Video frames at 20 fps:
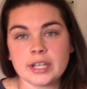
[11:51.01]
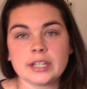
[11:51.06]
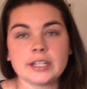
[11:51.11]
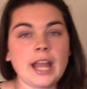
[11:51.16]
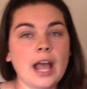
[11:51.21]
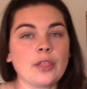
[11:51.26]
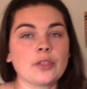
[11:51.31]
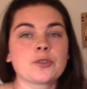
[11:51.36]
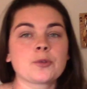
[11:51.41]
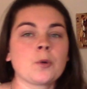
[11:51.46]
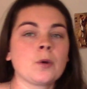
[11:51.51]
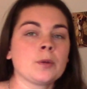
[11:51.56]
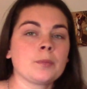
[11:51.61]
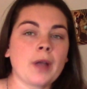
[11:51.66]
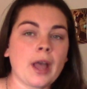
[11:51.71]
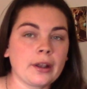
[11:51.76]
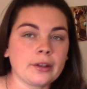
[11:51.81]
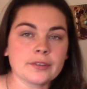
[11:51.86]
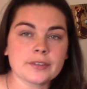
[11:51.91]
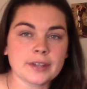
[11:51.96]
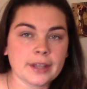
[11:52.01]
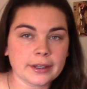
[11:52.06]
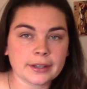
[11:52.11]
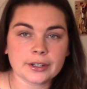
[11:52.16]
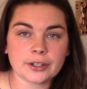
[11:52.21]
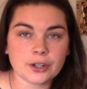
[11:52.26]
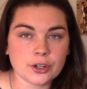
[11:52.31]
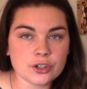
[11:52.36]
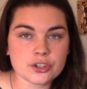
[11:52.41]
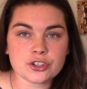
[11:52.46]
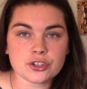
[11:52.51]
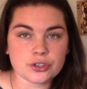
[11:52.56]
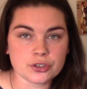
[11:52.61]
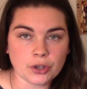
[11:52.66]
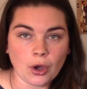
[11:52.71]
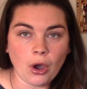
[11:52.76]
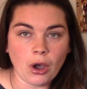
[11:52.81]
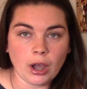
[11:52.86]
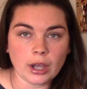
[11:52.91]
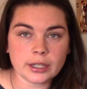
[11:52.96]
Now, the squirt bottle's not going to hurt your
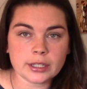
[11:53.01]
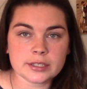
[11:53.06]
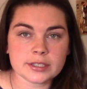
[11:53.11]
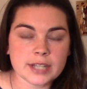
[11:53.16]
dog.